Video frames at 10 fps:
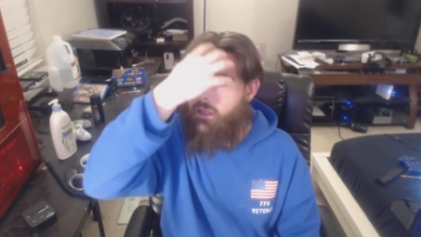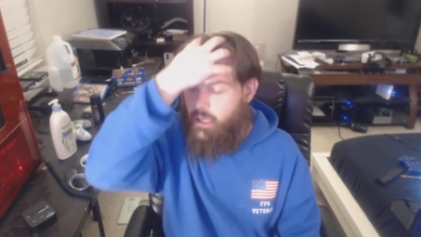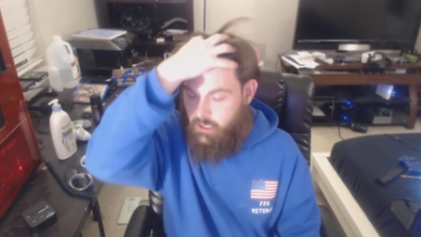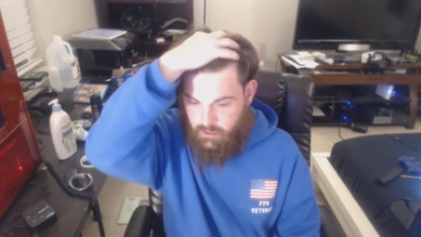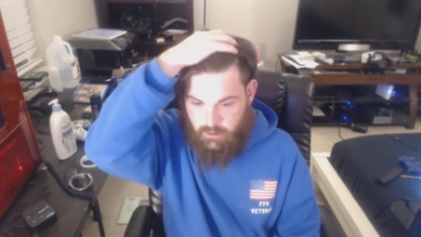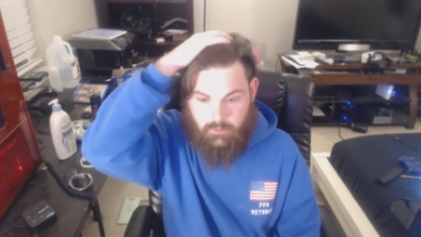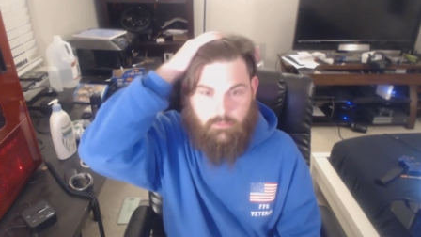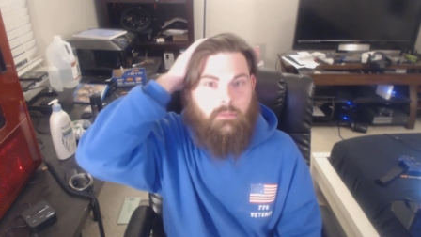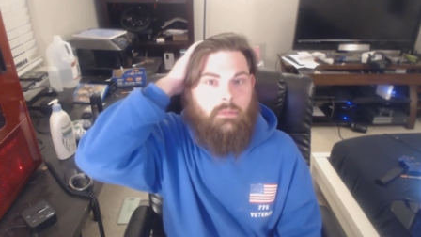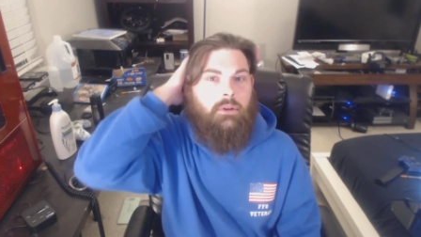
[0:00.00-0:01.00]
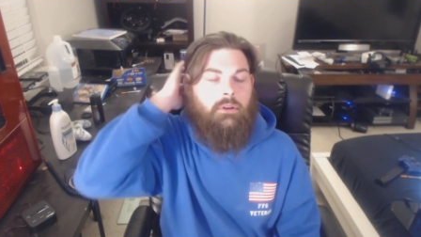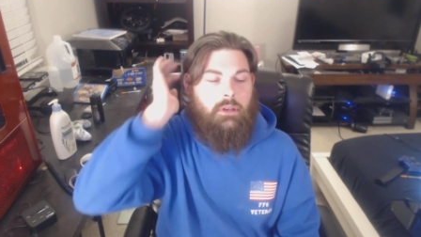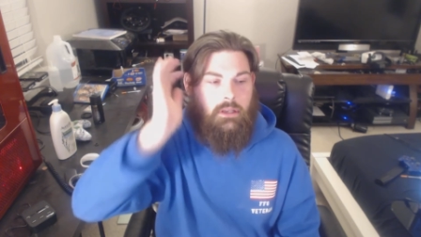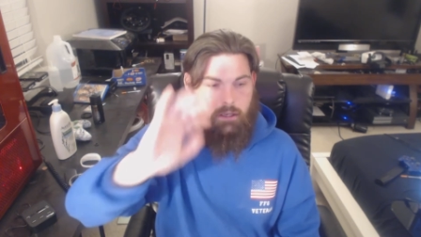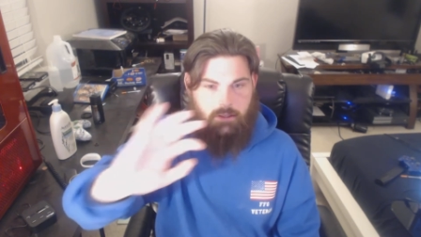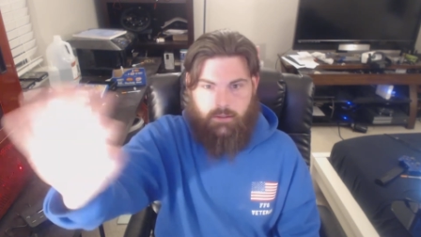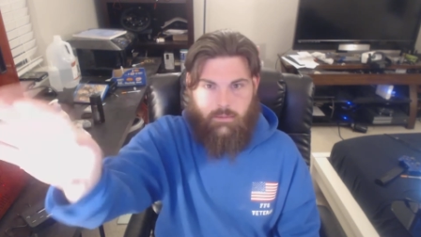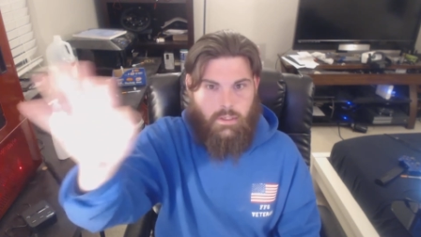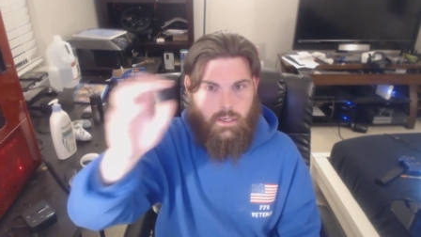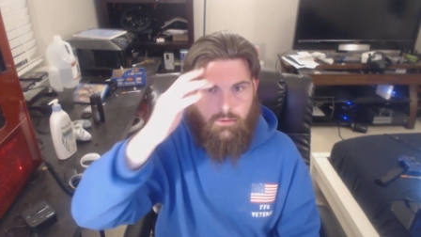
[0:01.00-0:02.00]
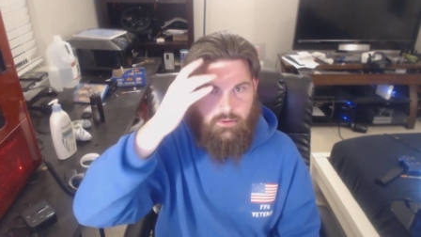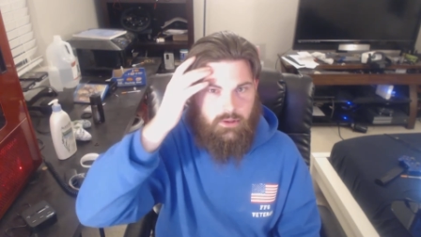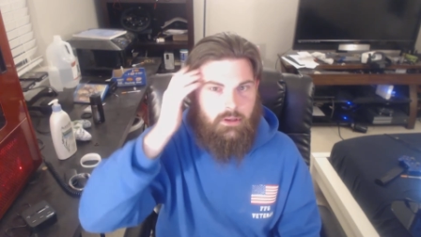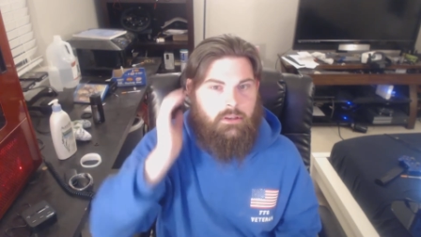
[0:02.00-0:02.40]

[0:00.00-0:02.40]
that I literally custom did everything.